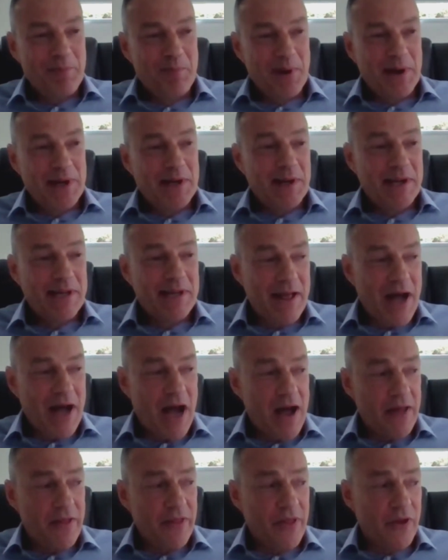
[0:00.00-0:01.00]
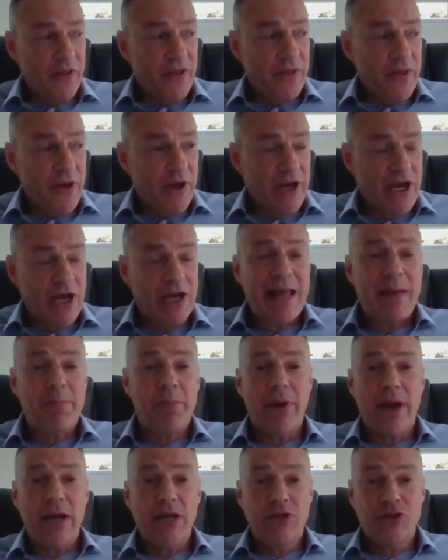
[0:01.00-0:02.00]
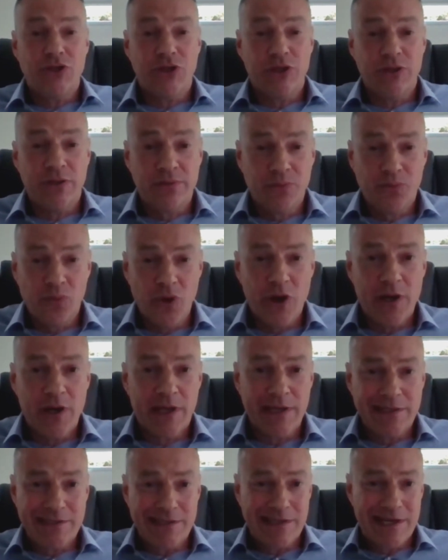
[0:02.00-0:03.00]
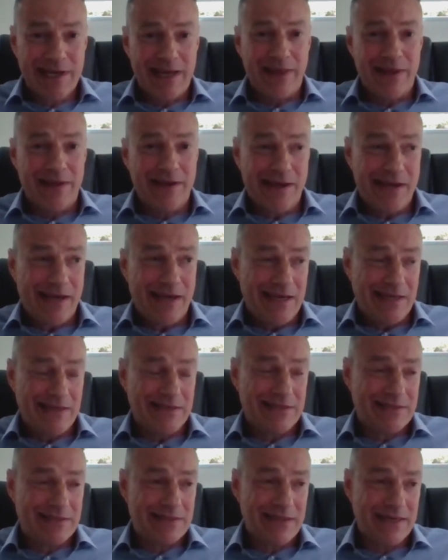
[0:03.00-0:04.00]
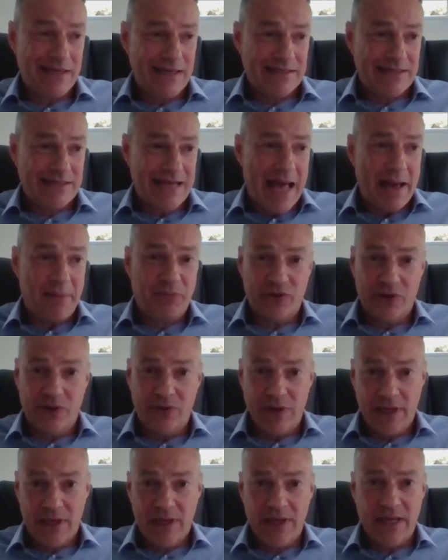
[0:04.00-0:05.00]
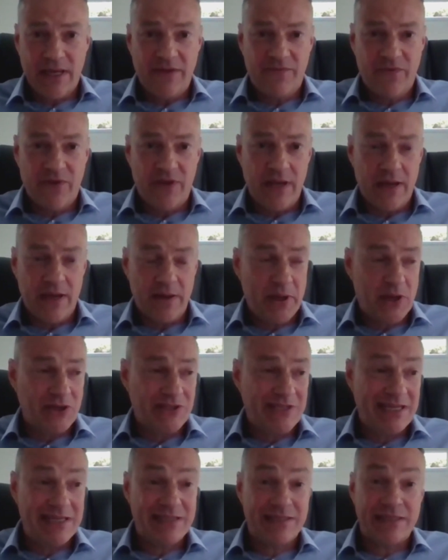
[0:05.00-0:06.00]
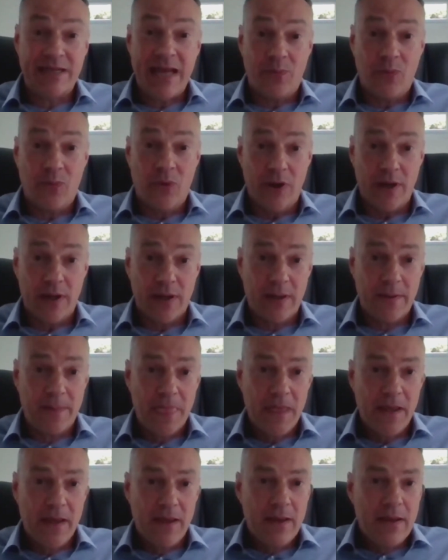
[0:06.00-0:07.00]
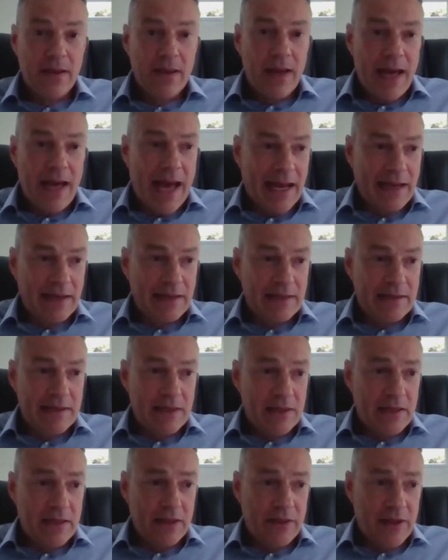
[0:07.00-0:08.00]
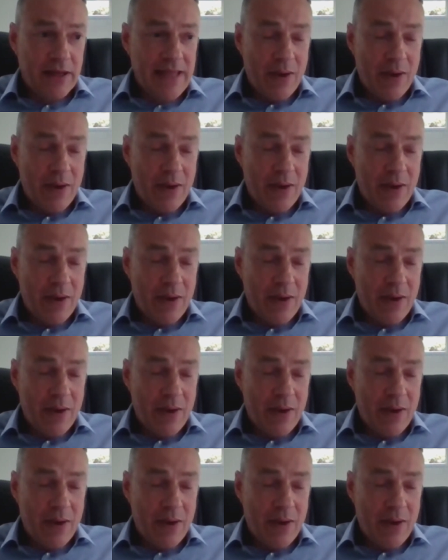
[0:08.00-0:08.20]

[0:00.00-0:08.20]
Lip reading: But collaboration, working together is absolutely key for here, because it is a network, and the